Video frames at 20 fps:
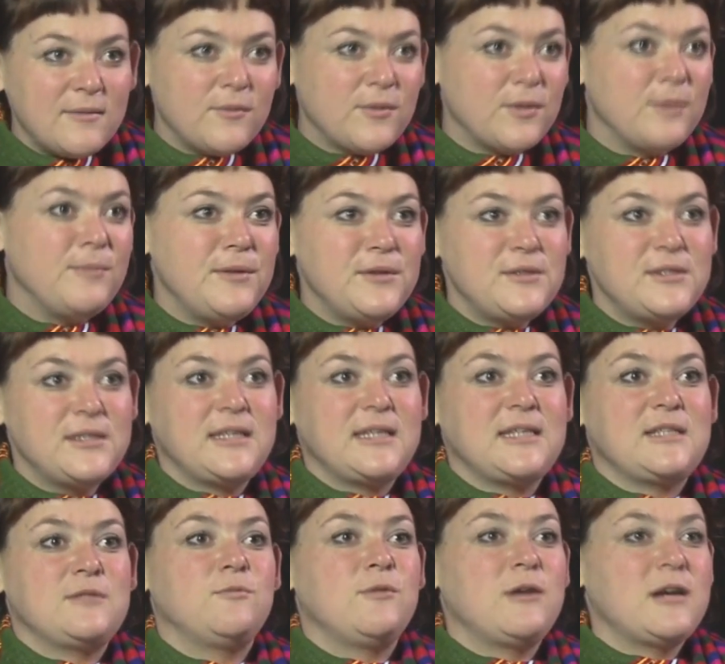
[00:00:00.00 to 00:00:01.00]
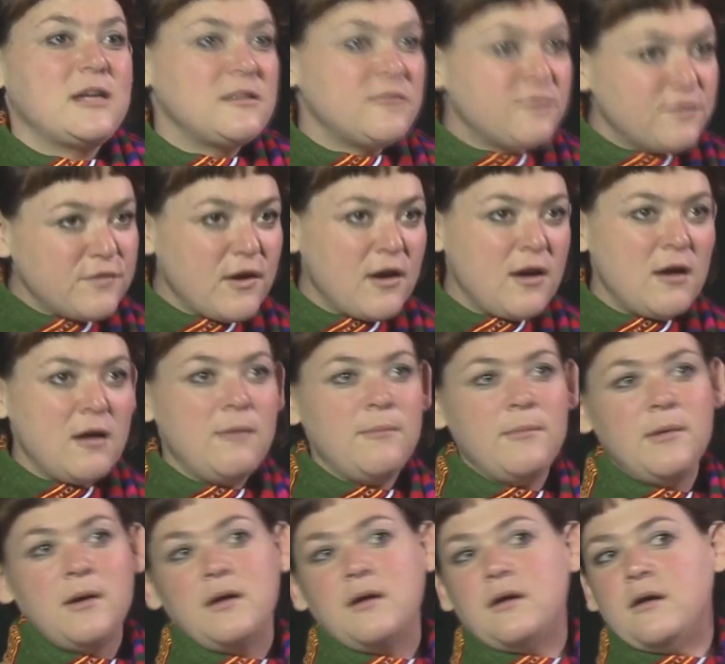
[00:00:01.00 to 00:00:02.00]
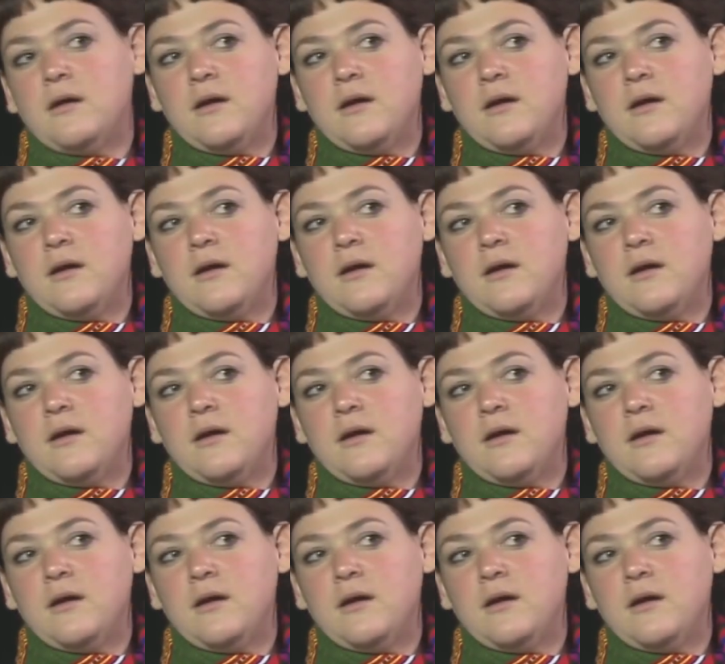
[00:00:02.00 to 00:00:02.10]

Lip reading: the music is, where it's from,